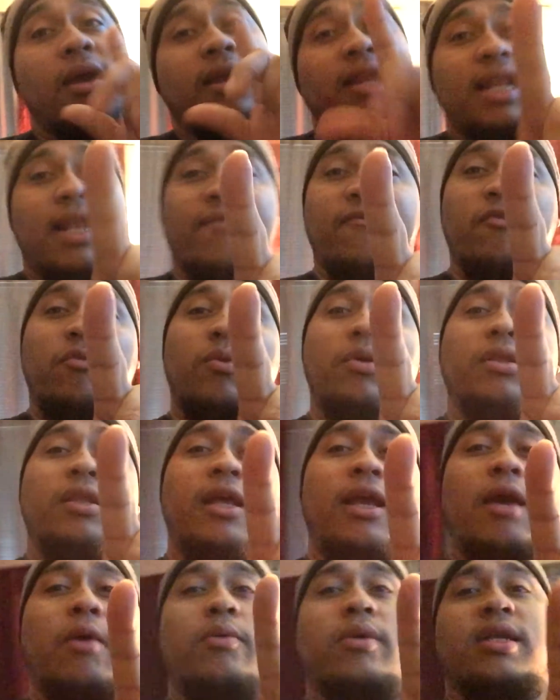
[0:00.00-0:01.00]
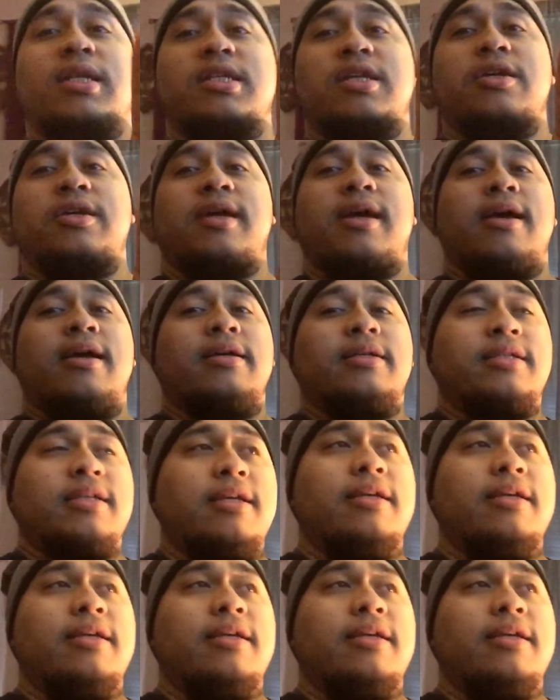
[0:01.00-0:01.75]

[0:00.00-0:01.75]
Now, for one thing, I want to tell you guys